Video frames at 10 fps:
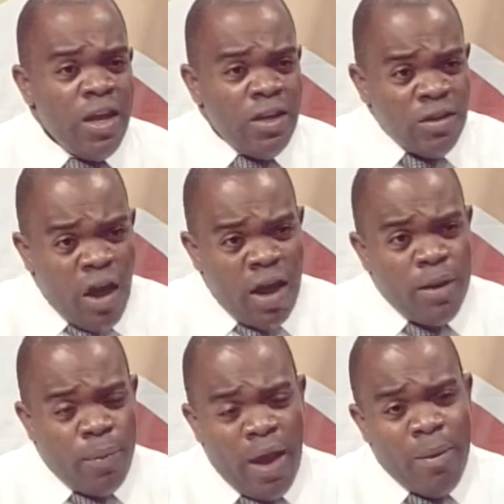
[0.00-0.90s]
The
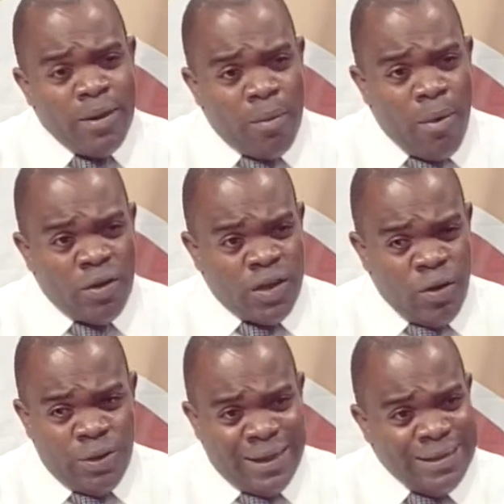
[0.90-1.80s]
unemployment amongst the
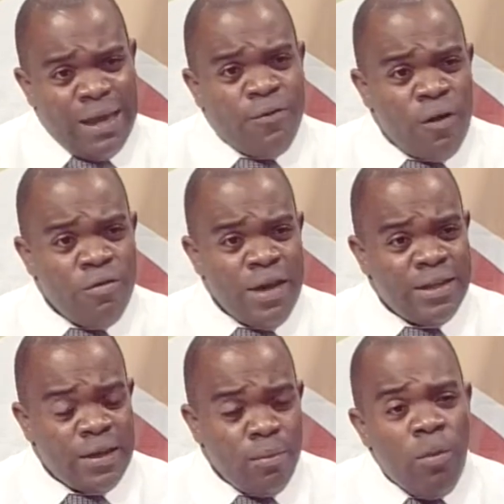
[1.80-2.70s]
youth is there for a
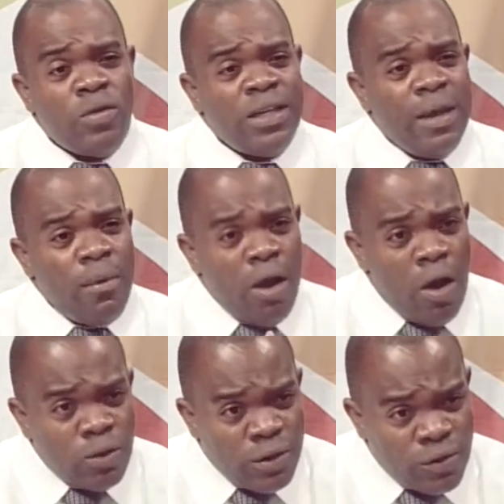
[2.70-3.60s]
reason. Most of them are
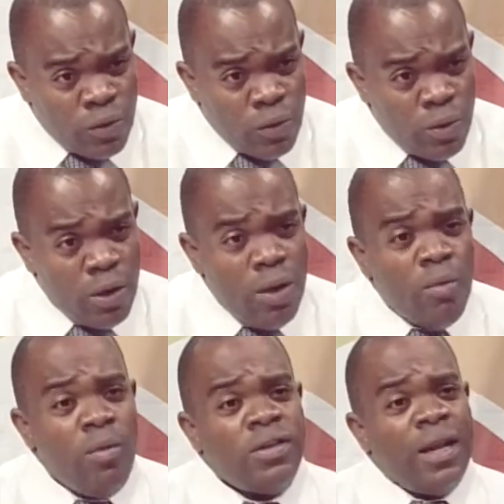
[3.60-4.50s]
out of school.
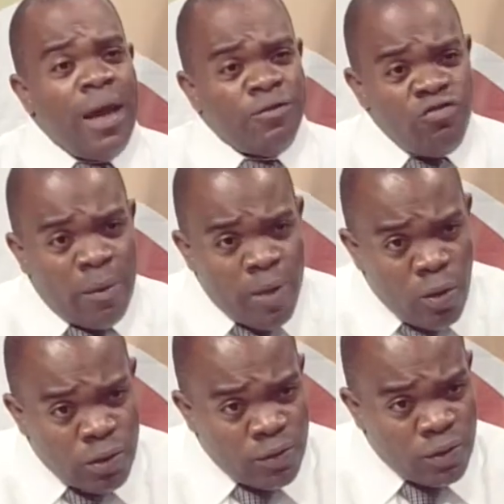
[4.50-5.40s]
Most of them have dropped
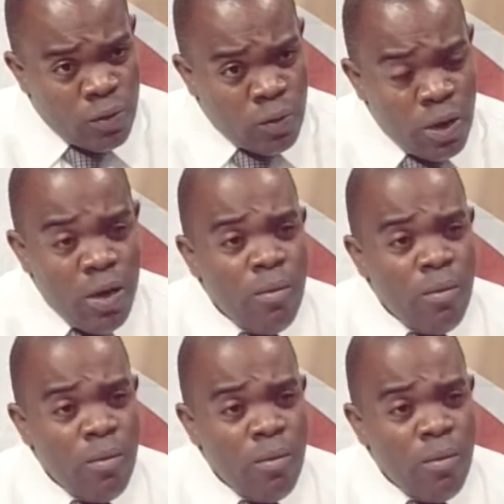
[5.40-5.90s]
out of school.